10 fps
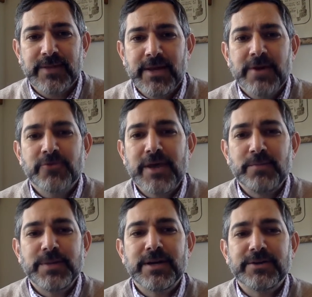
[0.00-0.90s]
right?
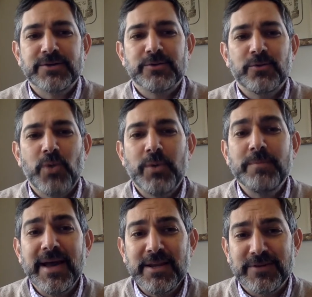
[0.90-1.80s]
Because what we
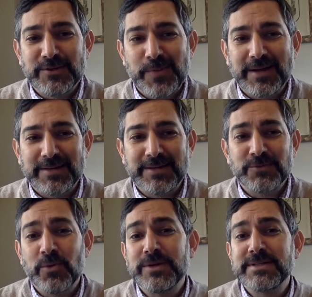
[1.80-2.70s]
might have expected is
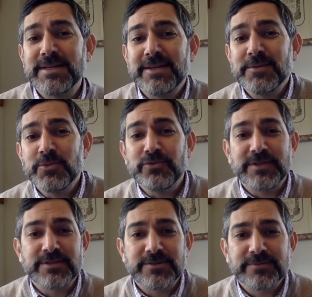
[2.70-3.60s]
what we see in the
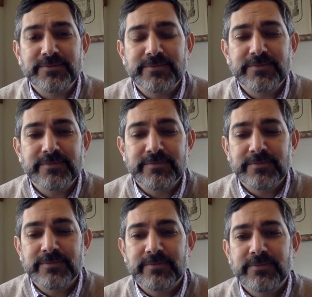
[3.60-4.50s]
movies,
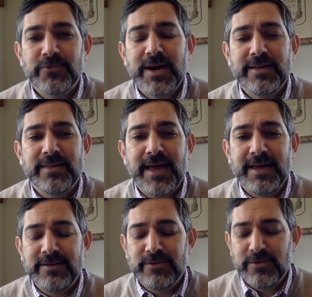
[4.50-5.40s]
right?
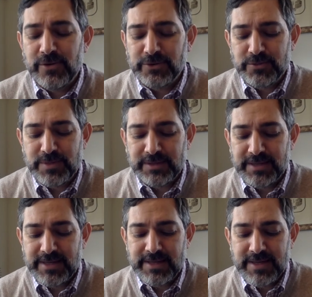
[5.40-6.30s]
That
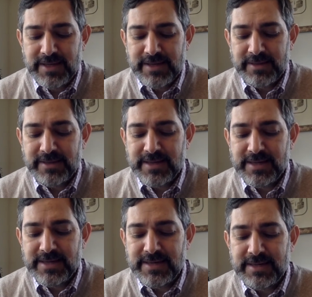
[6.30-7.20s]
ultimately
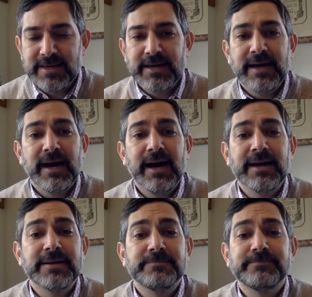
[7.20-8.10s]
there's
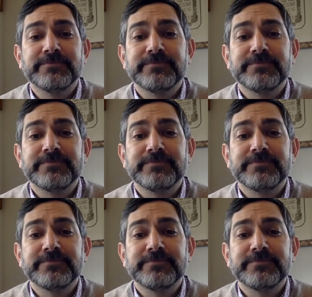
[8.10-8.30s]
going